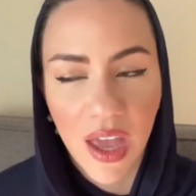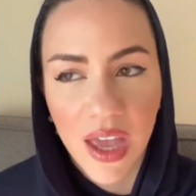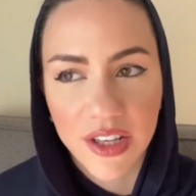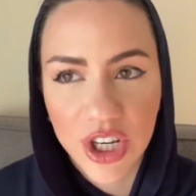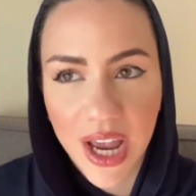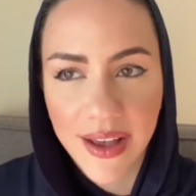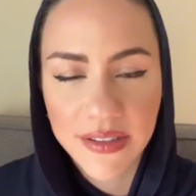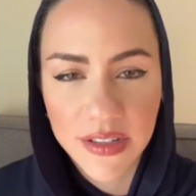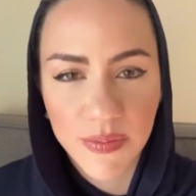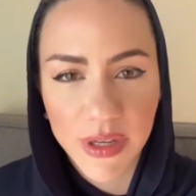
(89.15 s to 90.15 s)
And she
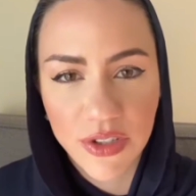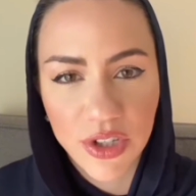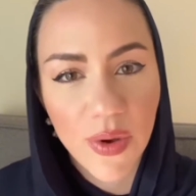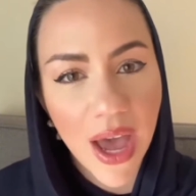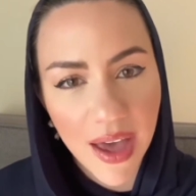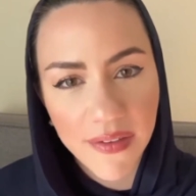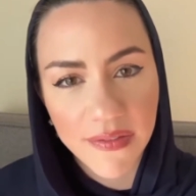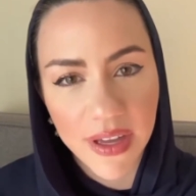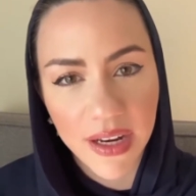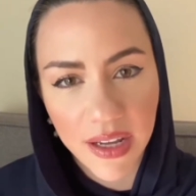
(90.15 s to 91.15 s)
asked me, do you
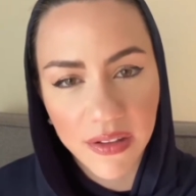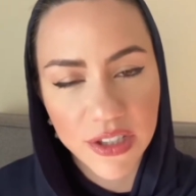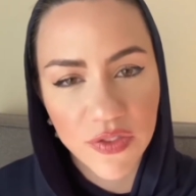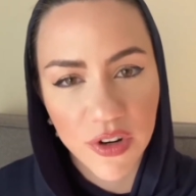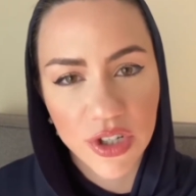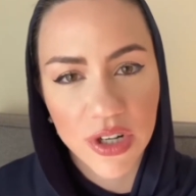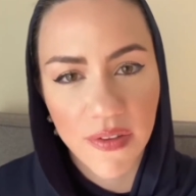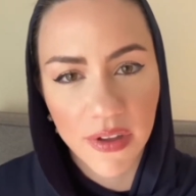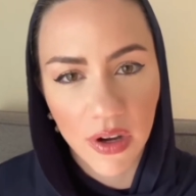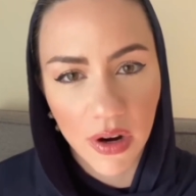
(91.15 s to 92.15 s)
have an English version
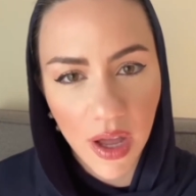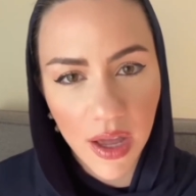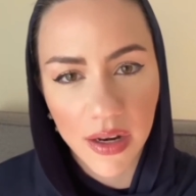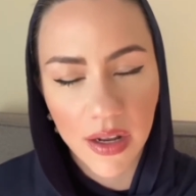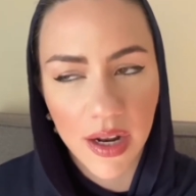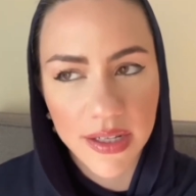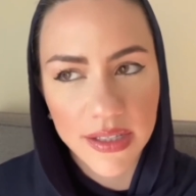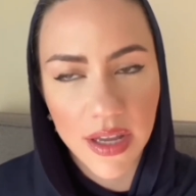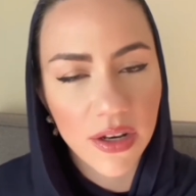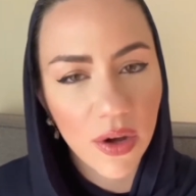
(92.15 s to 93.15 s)
of the Quran? And I
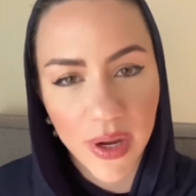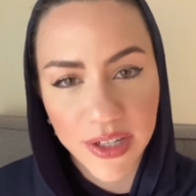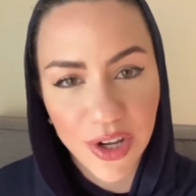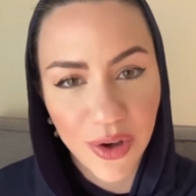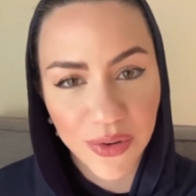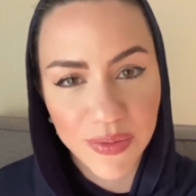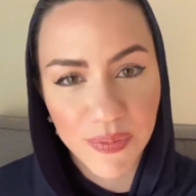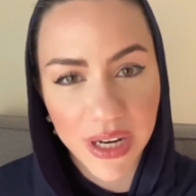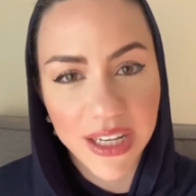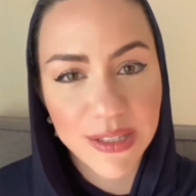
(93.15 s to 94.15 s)
said, no, I don't,
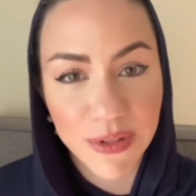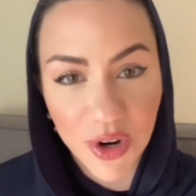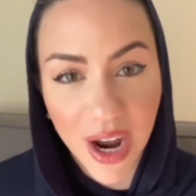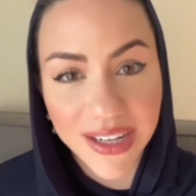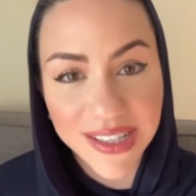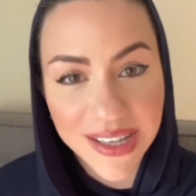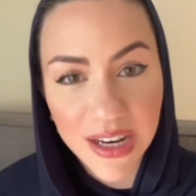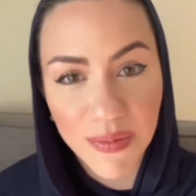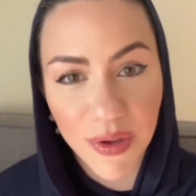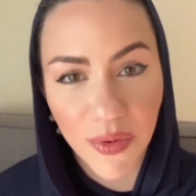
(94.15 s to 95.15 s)
but he's been trying to
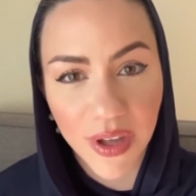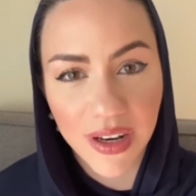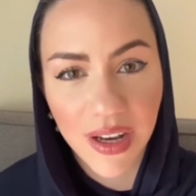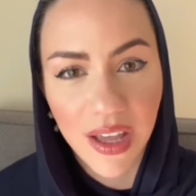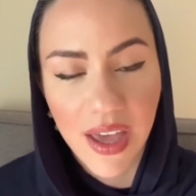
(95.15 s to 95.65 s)
send me one.